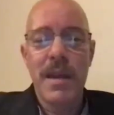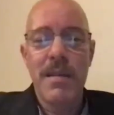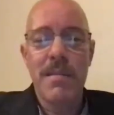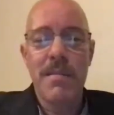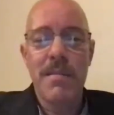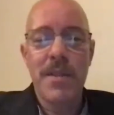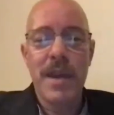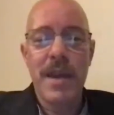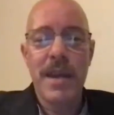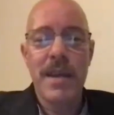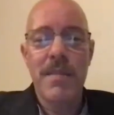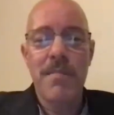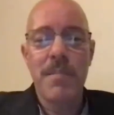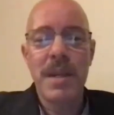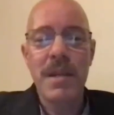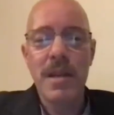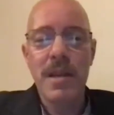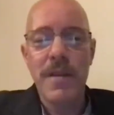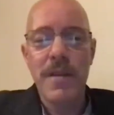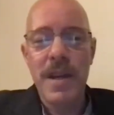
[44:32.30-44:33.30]
They can
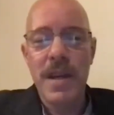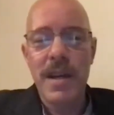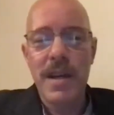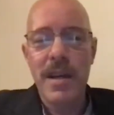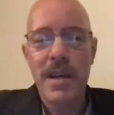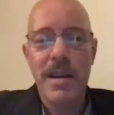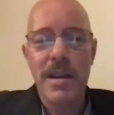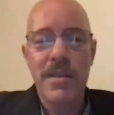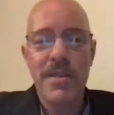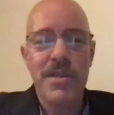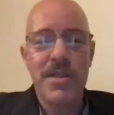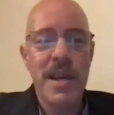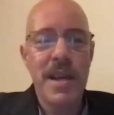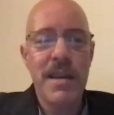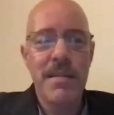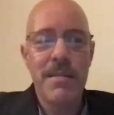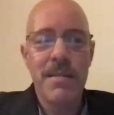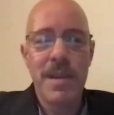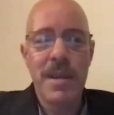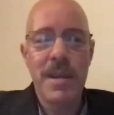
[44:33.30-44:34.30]
be living in a
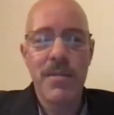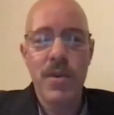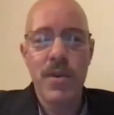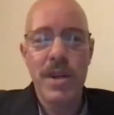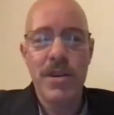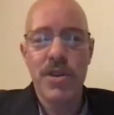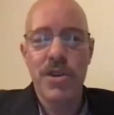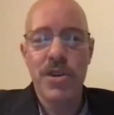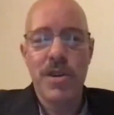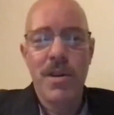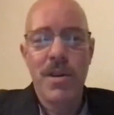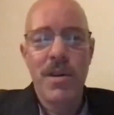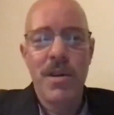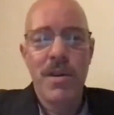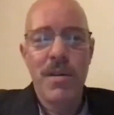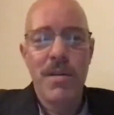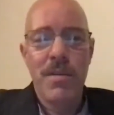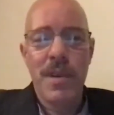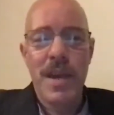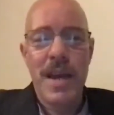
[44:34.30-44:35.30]
state in which
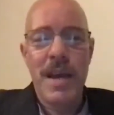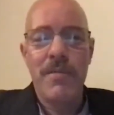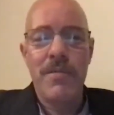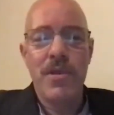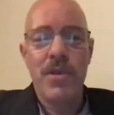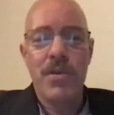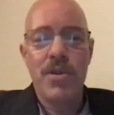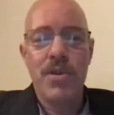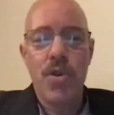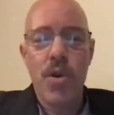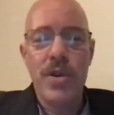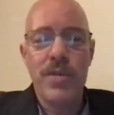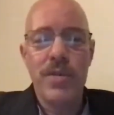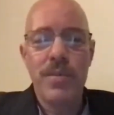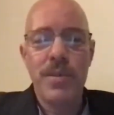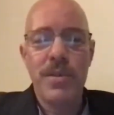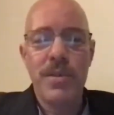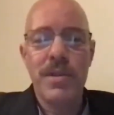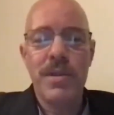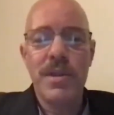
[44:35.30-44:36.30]
they have no choice
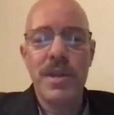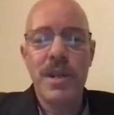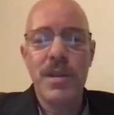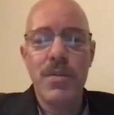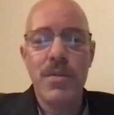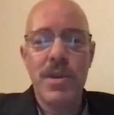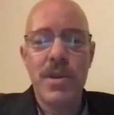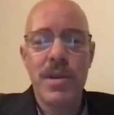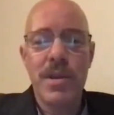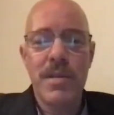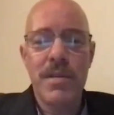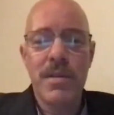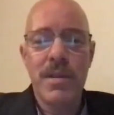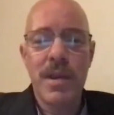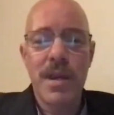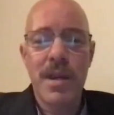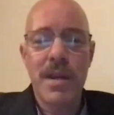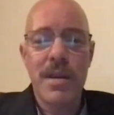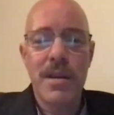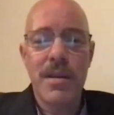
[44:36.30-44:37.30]
but to deal with it.
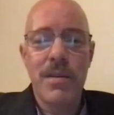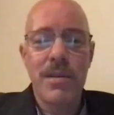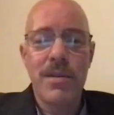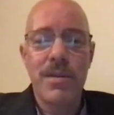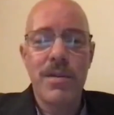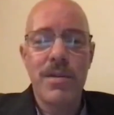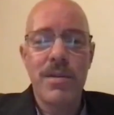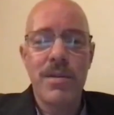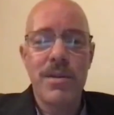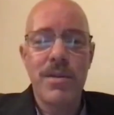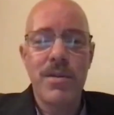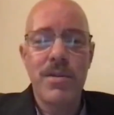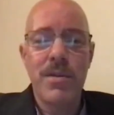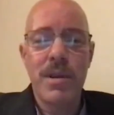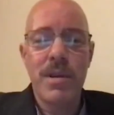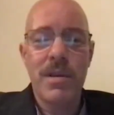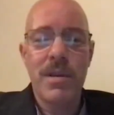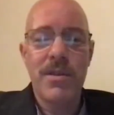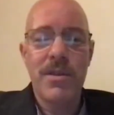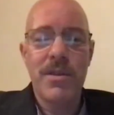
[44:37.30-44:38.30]
You know,
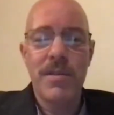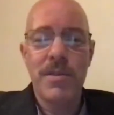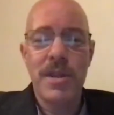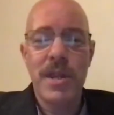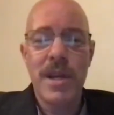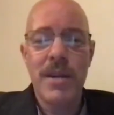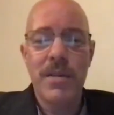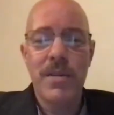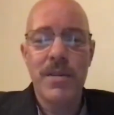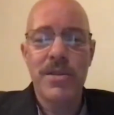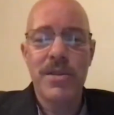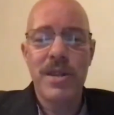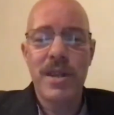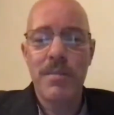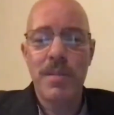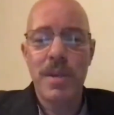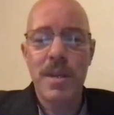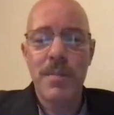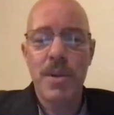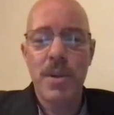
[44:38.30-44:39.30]
to a substantial
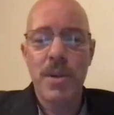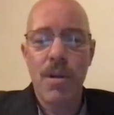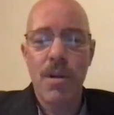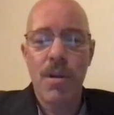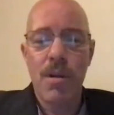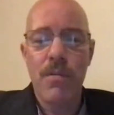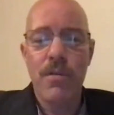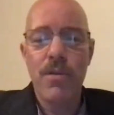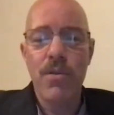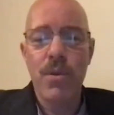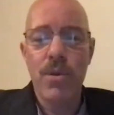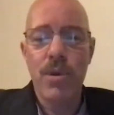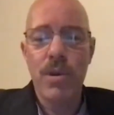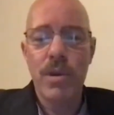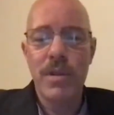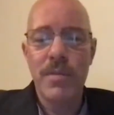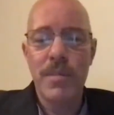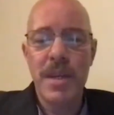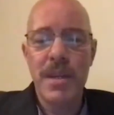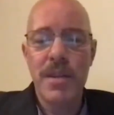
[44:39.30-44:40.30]
extent, people all over the
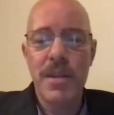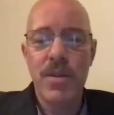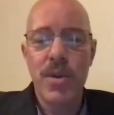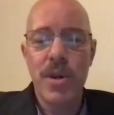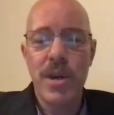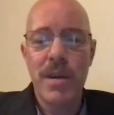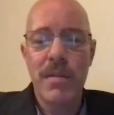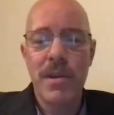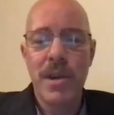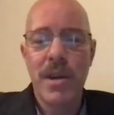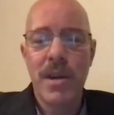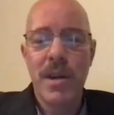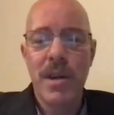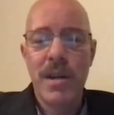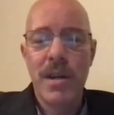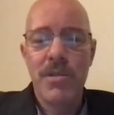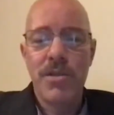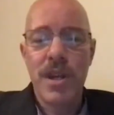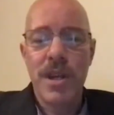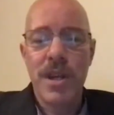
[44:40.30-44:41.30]
world have been doing
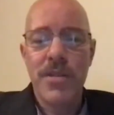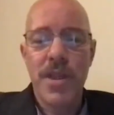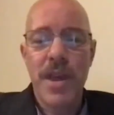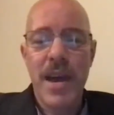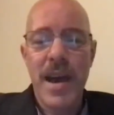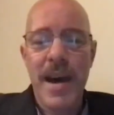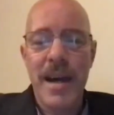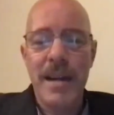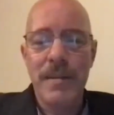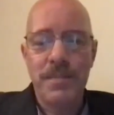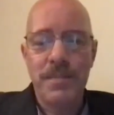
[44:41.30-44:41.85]
just that.